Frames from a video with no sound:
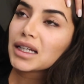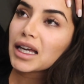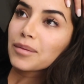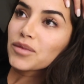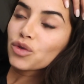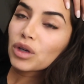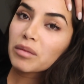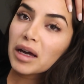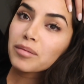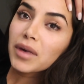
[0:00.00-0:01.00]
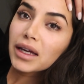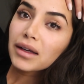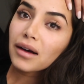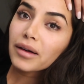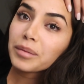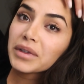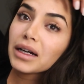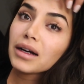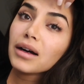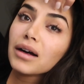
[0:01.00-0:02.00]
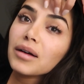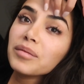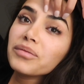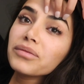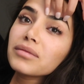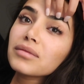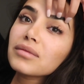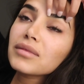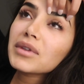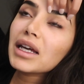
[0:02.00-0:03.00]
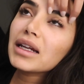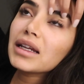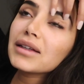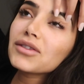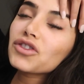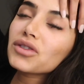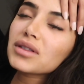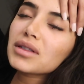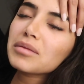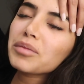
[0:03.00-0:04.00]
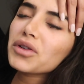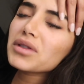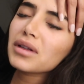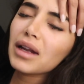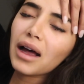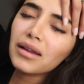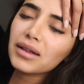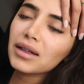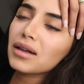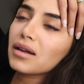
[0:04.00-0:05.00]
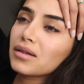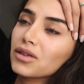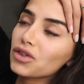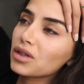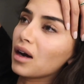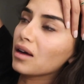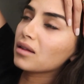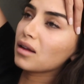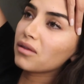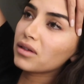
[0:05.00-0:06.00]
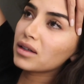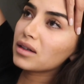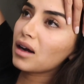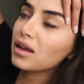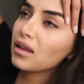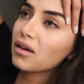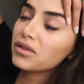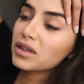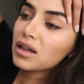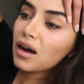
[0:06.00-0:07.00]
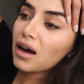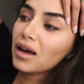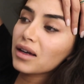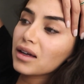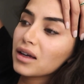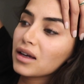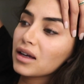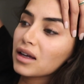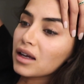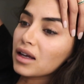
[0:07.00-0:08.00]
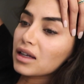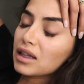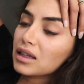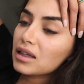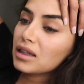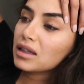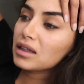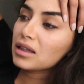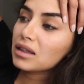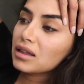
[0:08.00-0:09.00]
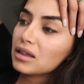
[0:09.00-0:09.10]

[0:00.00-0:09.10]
him doing my makeup, and his just personality and energy. I love it. I love the guy. He's